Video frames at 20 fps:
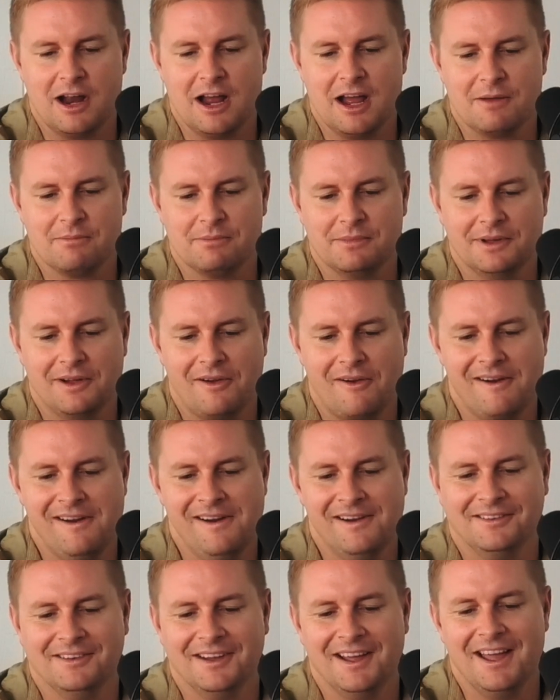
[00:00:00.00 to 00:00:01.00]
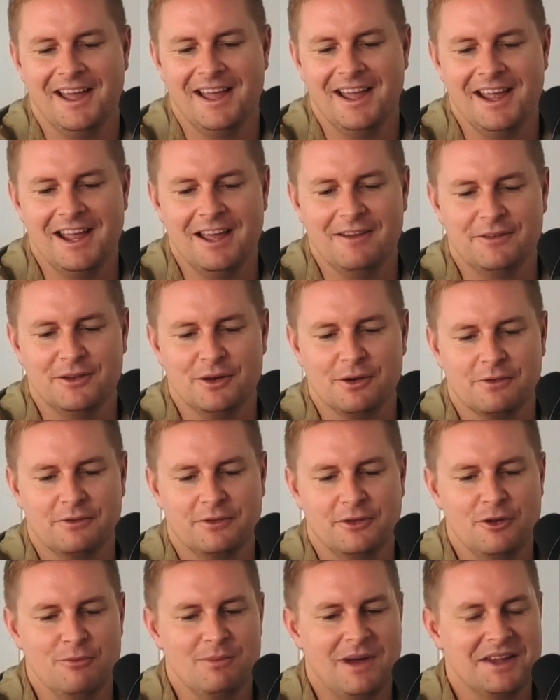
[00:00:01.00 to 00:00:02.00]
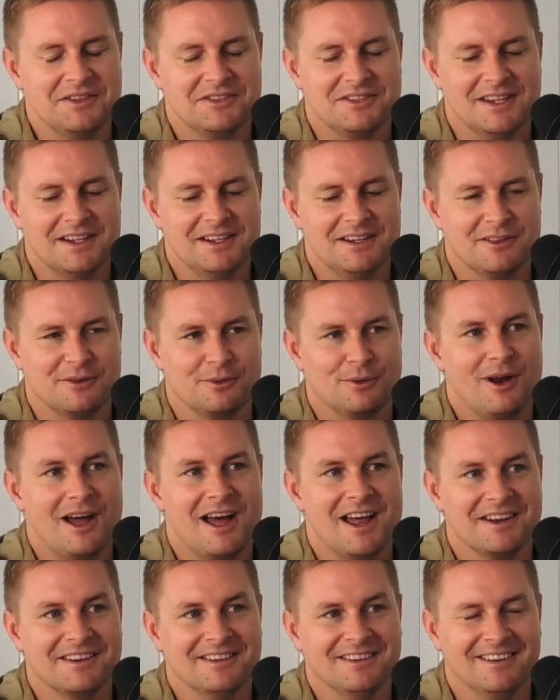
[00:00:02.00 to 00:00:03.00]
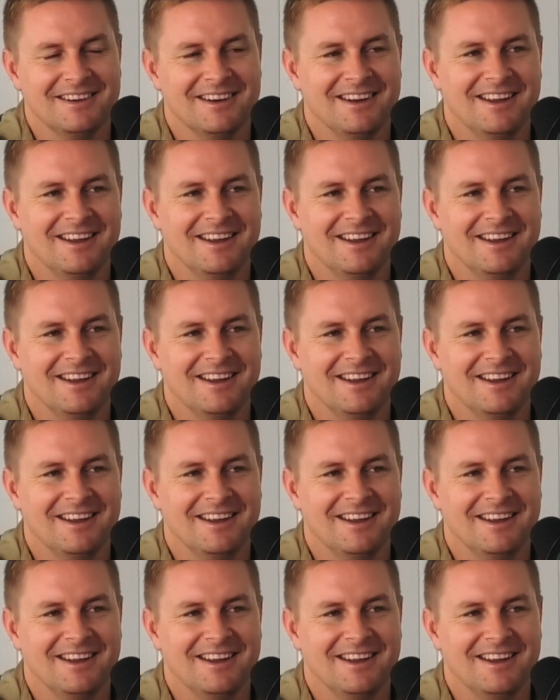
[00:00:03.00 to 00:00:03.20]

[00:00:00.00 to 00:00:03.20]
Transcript: um, if you're a few months into the run, yeah,